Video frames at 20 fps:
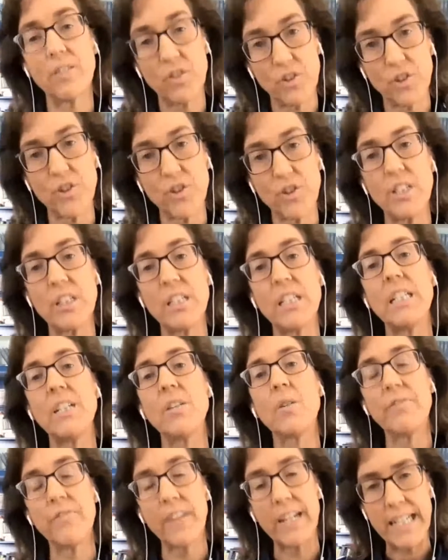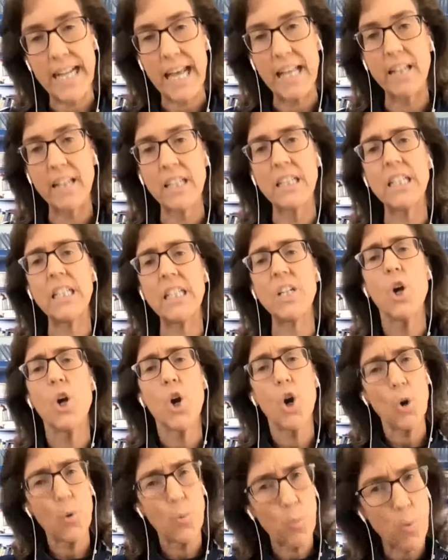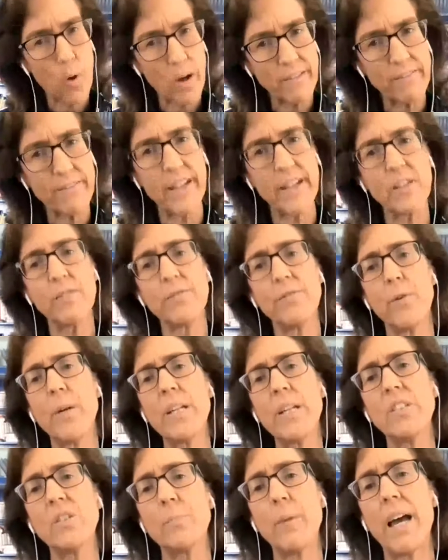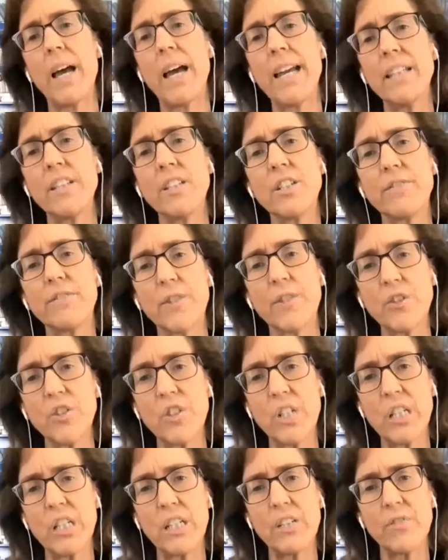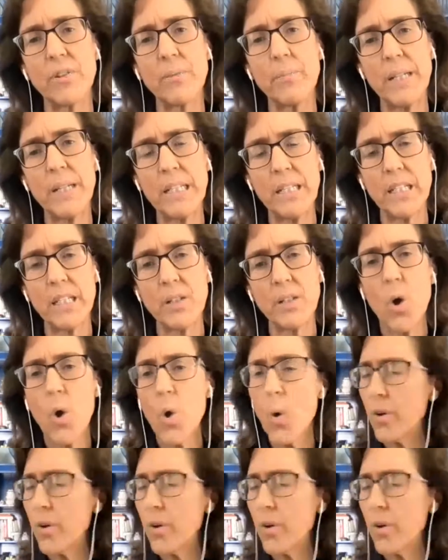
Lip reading: certainty or finality or one final voice behind the diversity of opinion,